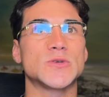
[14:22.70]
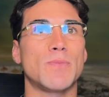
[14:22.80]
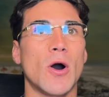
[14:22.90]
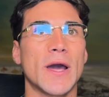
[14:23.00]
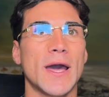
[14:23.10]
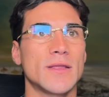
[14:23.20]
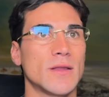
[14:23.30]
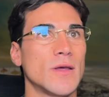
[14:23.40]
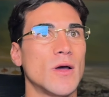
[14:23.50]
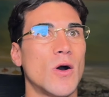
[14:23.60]
pocket
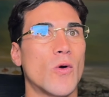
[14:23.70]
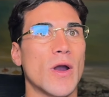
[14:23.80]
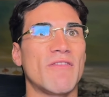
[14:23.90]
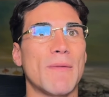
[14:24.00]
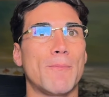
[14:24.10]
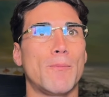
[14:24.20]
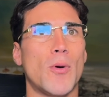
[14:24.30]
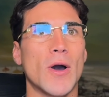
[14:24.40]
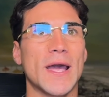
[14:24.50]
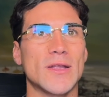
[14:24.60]
or have a
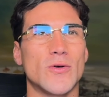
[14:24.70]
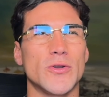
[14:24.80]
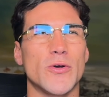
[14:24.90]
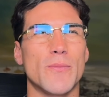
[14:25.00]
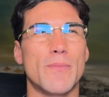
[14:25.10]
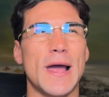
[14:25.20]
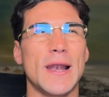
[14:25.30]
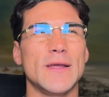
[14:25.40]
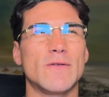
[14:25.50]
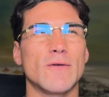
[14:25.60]
pocket on your
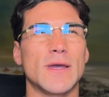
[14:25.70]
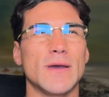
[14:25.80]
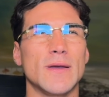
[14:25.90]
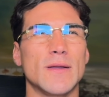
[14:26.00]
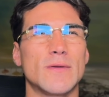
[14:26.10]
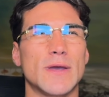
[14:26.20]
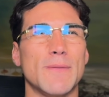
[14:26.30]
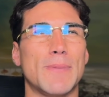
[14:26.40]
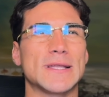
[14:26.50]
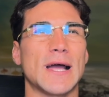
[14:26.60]
belly to
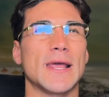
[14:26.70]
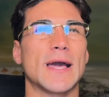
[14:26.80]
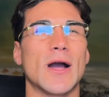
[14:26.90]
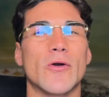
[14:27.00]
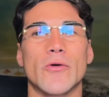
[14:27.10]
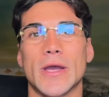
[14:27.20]
keep a tiny kangaroo